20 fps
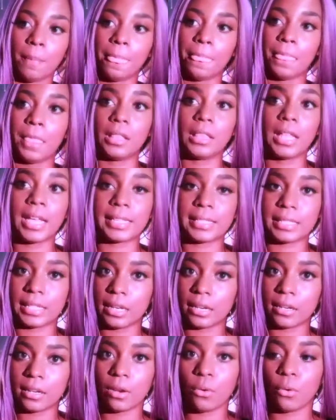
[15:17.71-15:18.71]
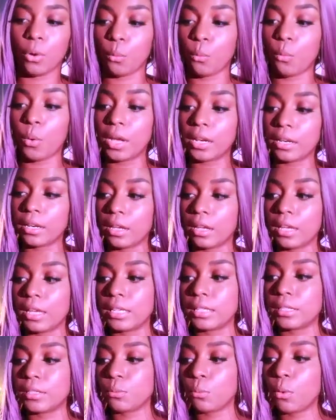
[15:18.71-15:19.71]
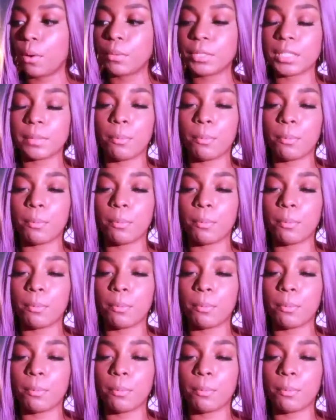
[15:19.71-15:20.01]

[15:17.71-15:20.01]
the lesson or what is what was